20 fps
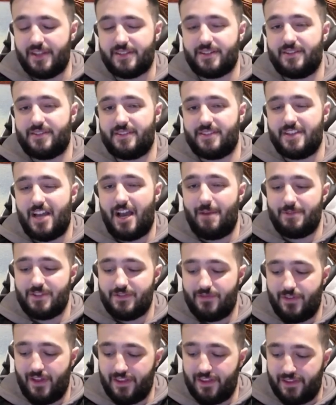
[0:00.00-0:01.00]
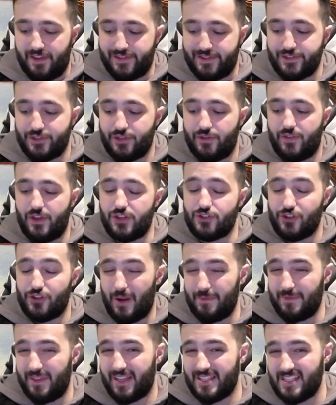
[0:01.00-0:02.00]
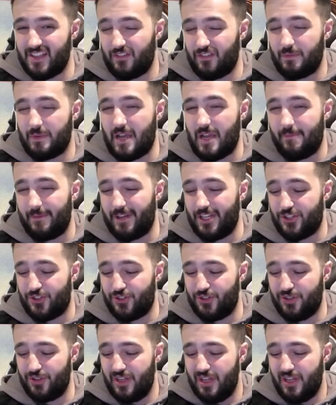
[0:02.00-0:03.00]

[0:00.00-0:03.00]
because its type is Feather Duster, so if those trap decks ever become an issue,